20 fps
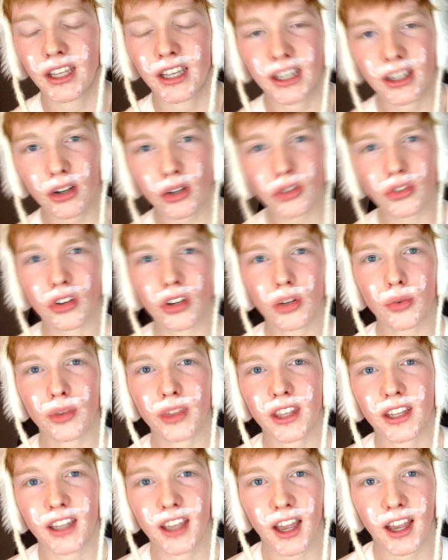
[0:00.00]
It all started
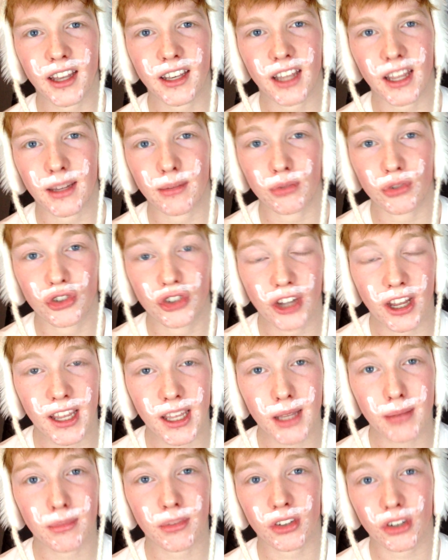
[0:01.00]
with a guy named
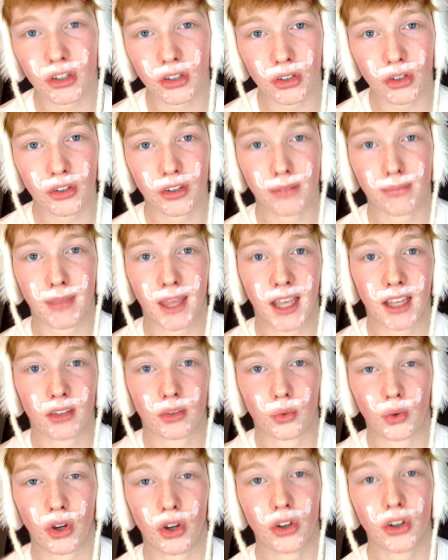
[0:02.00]
James Clerk
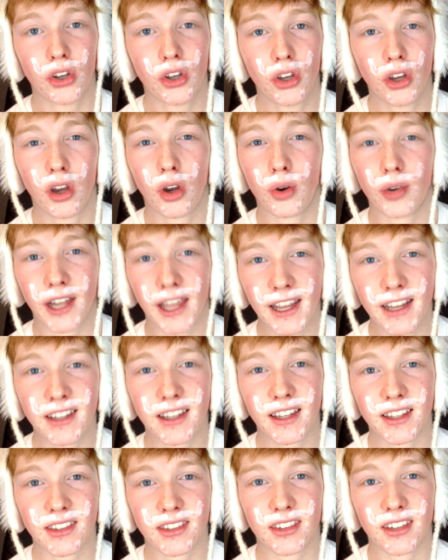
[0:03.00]
Maxwell, who in
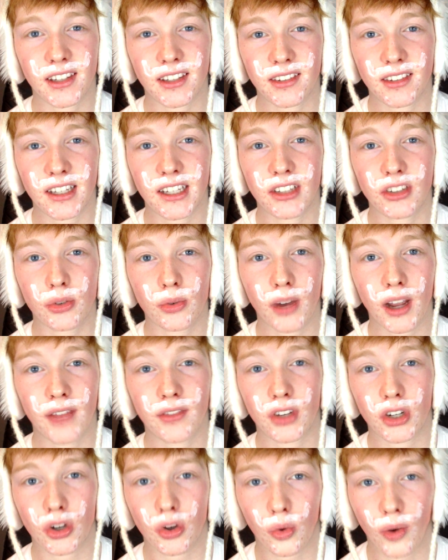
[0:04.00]
1860
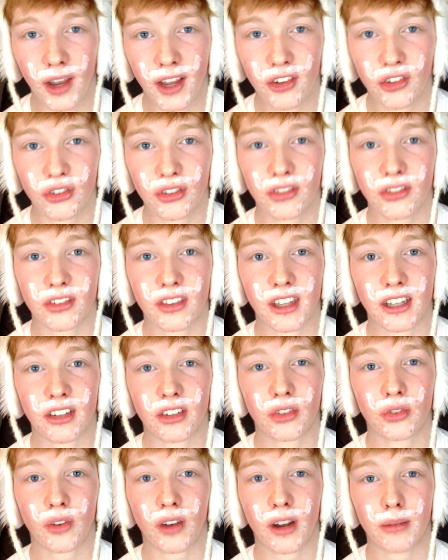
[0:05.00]
derived equations that
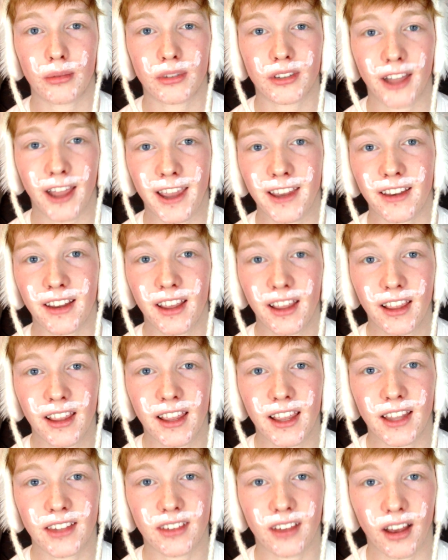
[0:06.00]
described light
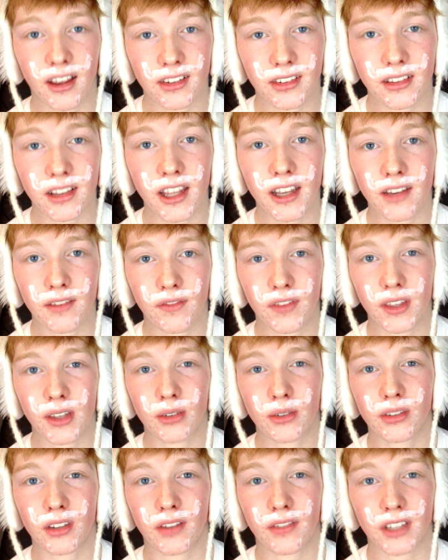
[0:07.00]
as oscillating
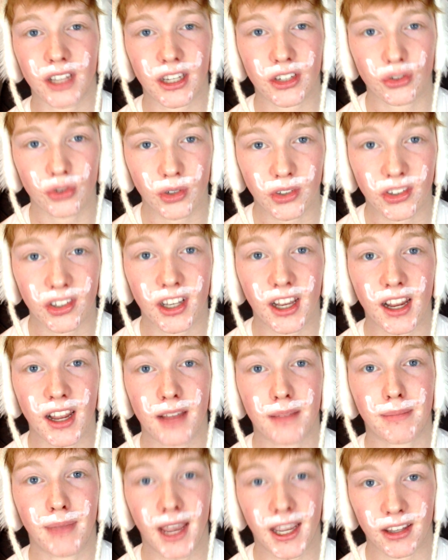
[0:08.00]
fields of electricity
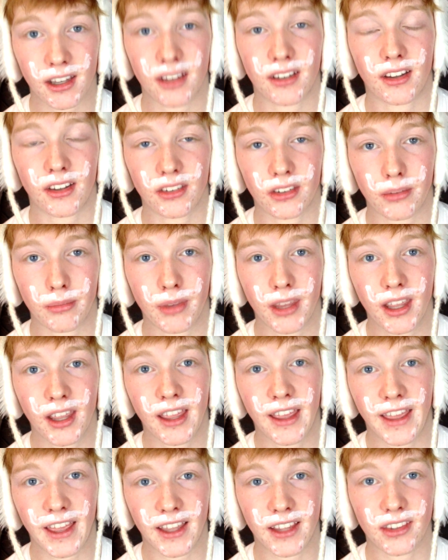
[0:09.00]
and magnetism,
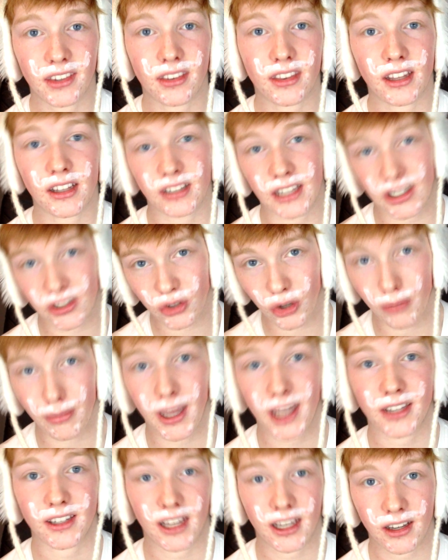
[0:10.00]
hence the
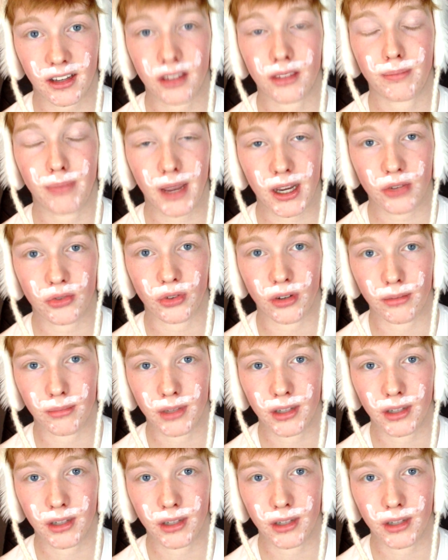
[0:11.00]
electromagnetic spectrum.